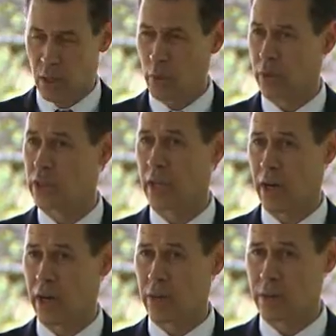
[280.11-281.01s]
we are
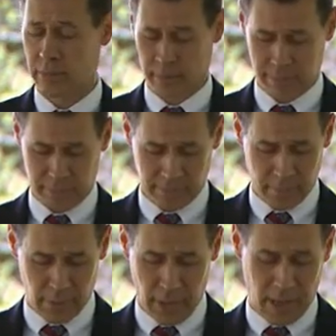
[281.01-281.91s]
scared,
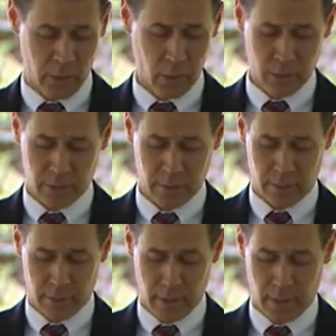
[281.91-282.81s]
anxious,
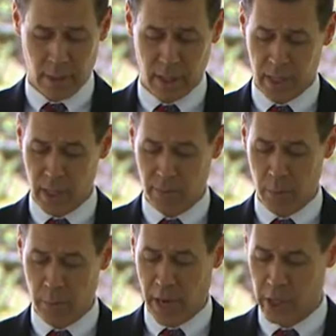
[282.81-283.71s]
and in need of
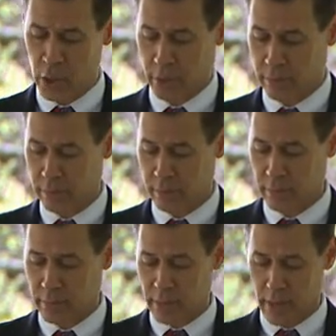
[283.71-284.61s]
compassion
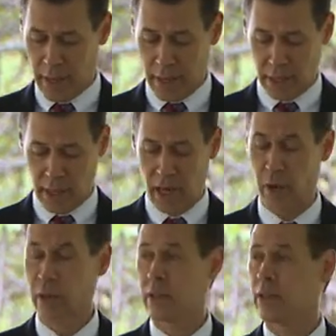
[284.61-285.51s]
and a
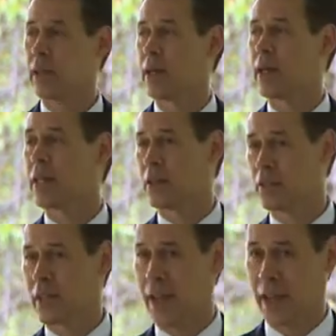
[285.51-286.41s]
caring,
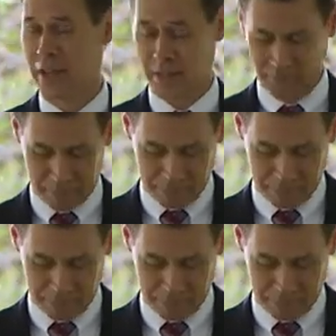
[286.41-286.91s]
healing hand.